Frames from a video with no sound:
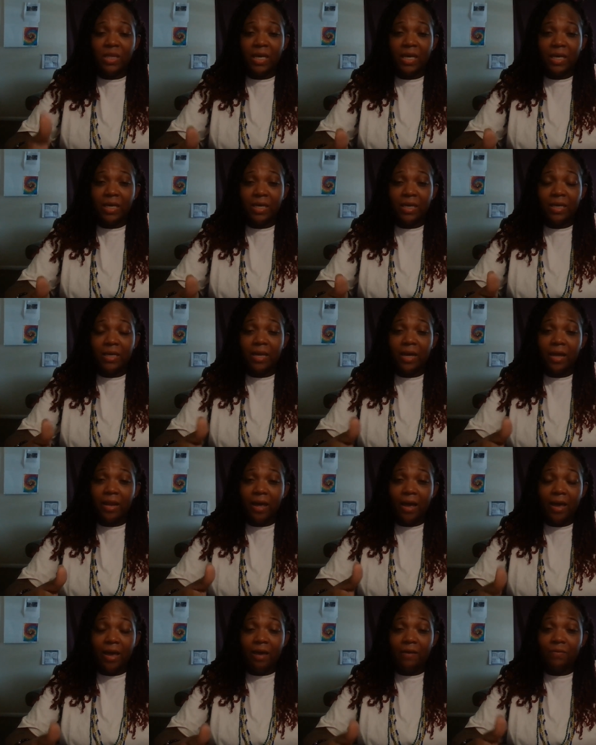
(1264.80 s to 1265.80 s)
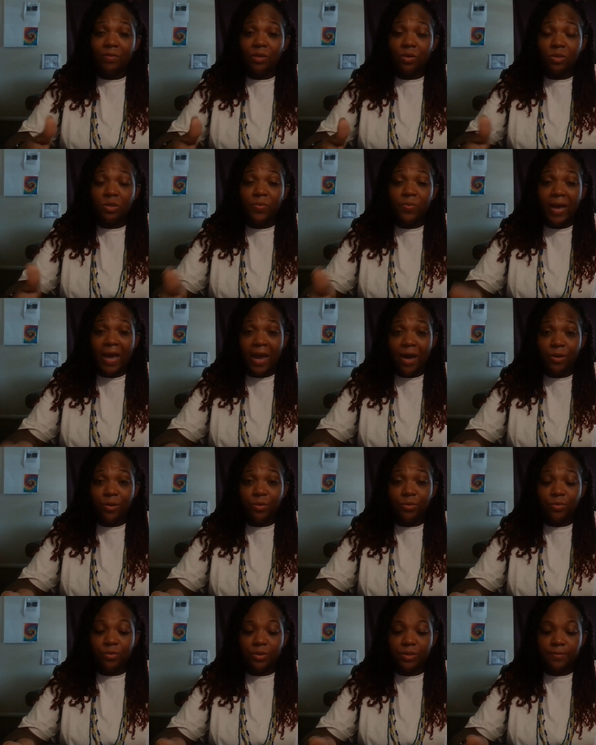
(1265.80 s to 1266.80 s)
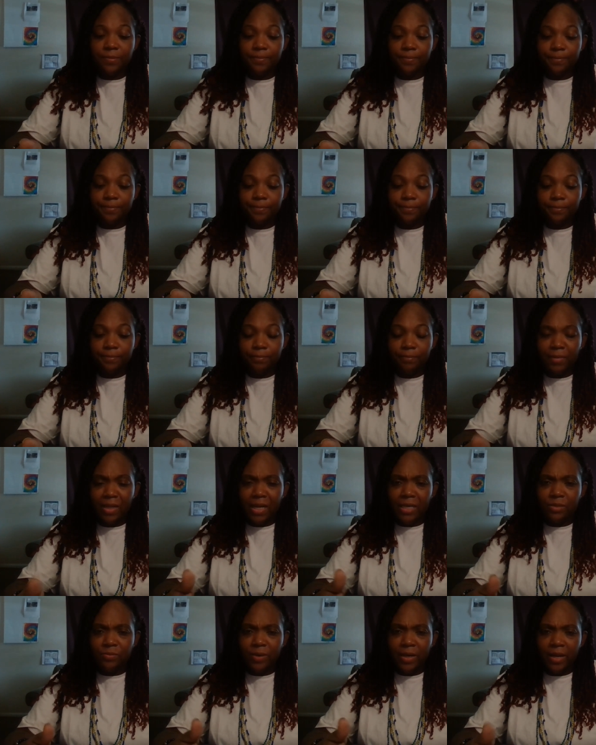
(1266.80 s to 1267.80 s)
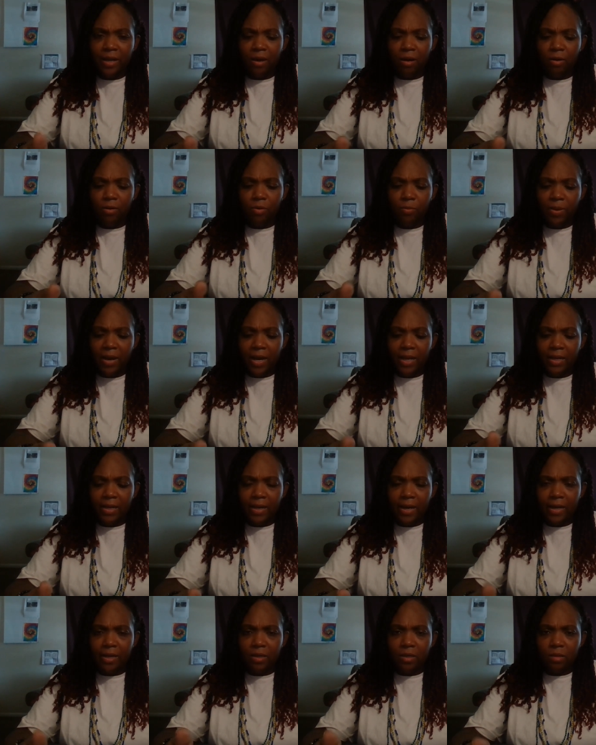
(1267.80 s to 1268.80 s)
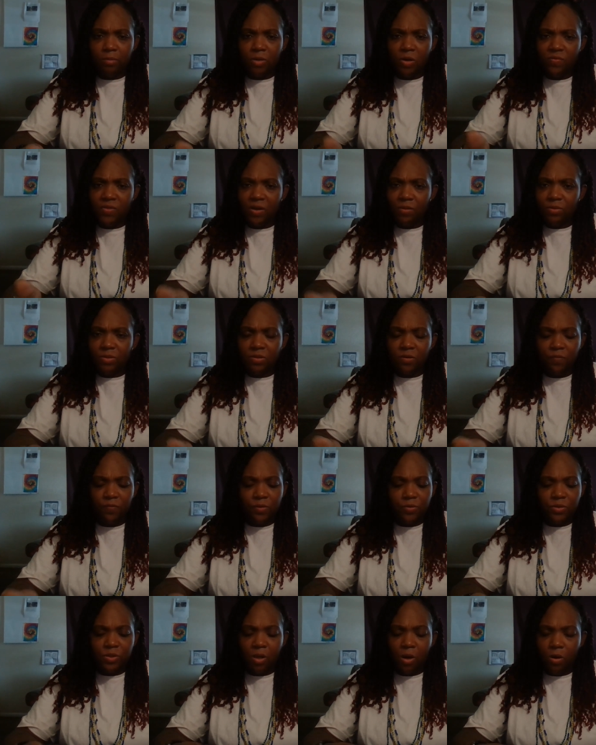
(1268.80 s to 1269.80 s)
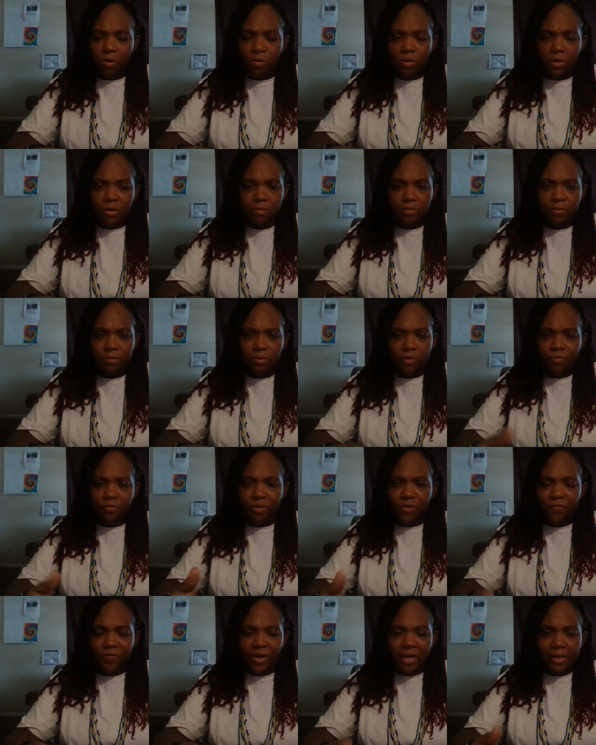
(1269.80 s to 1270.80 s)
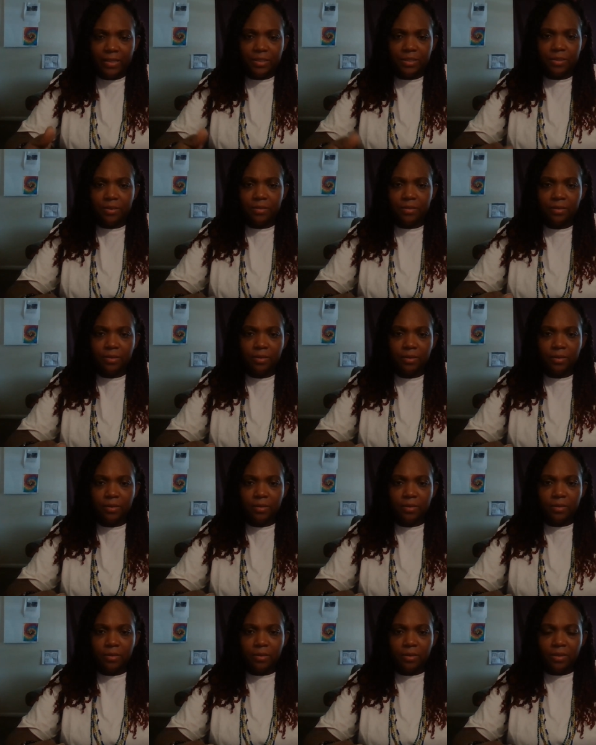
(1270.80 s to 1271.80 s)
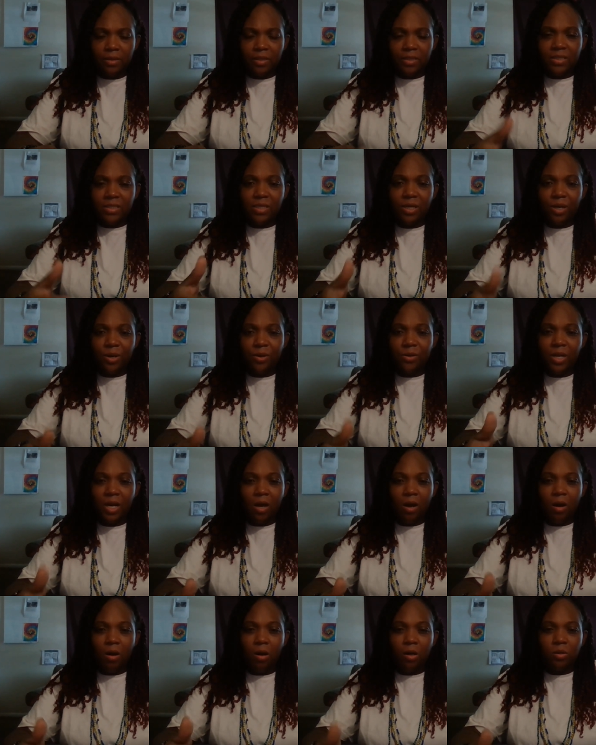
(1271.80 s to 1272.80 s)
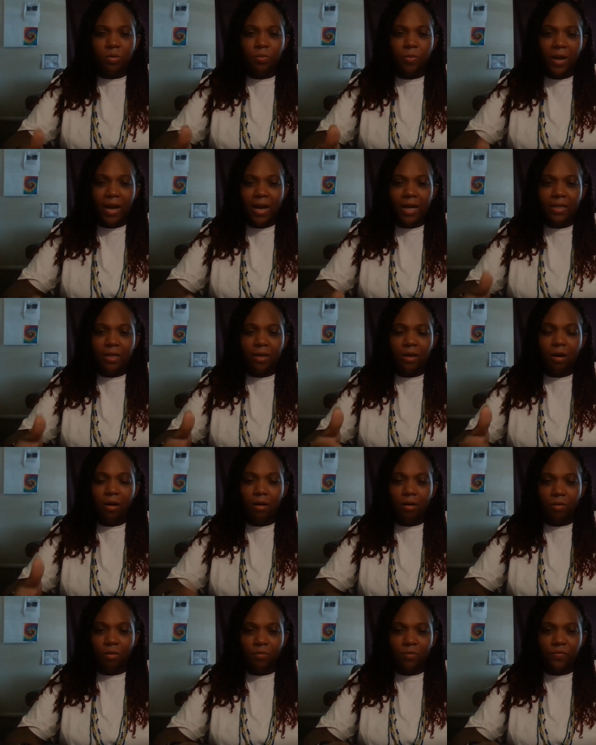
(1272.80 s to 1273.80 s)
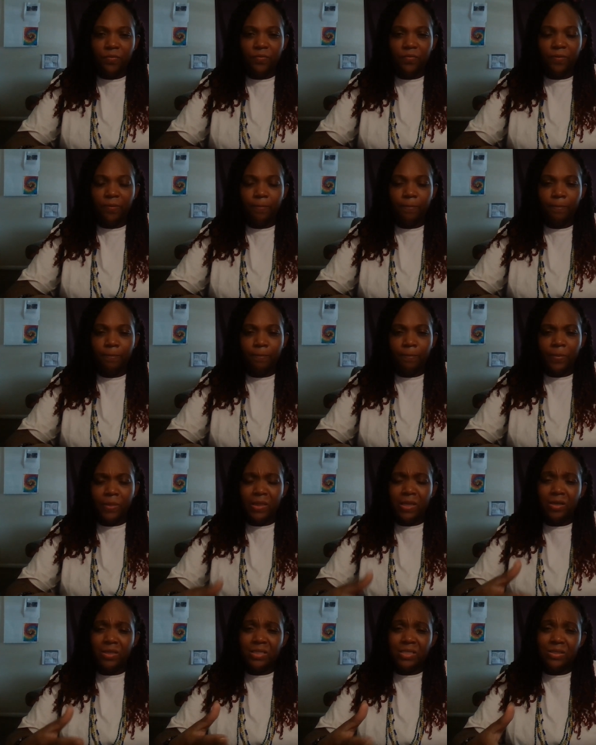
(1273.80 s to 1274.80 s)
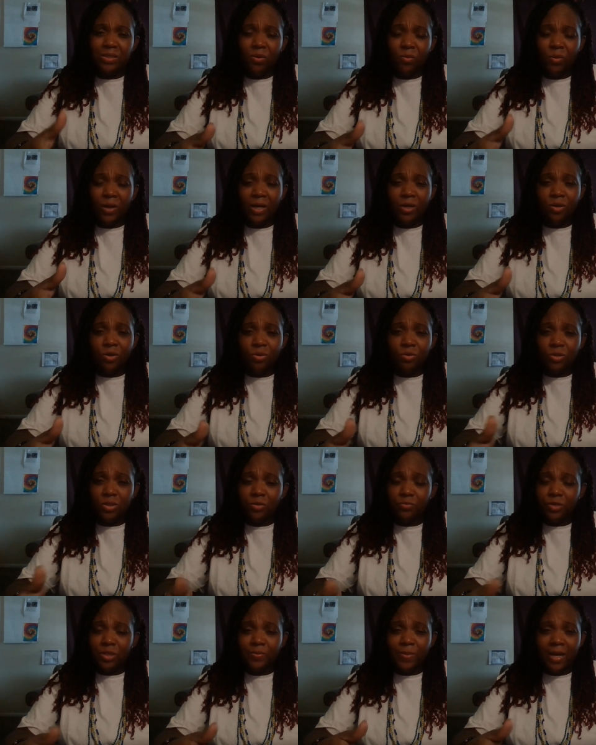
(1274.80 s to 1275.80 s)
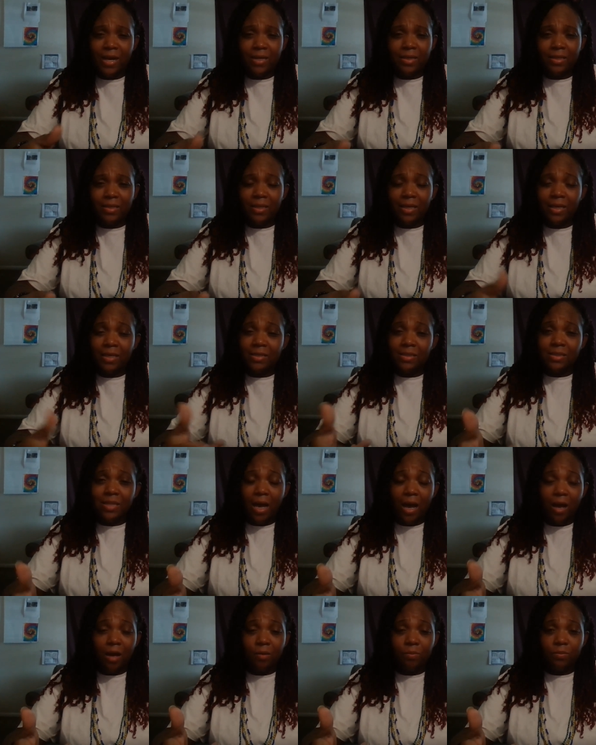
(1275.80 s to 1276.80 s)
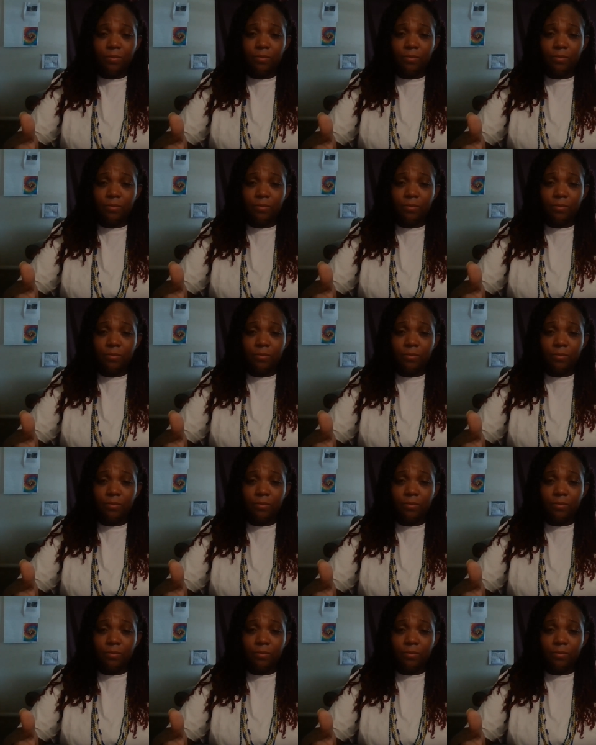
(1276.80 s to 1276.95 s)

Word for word: thinking that I have, those patterns. That's why that autopilot got to come off. That was the first card. Reflection. Turn that autopilot off. The, the way you used to respond to things, stop.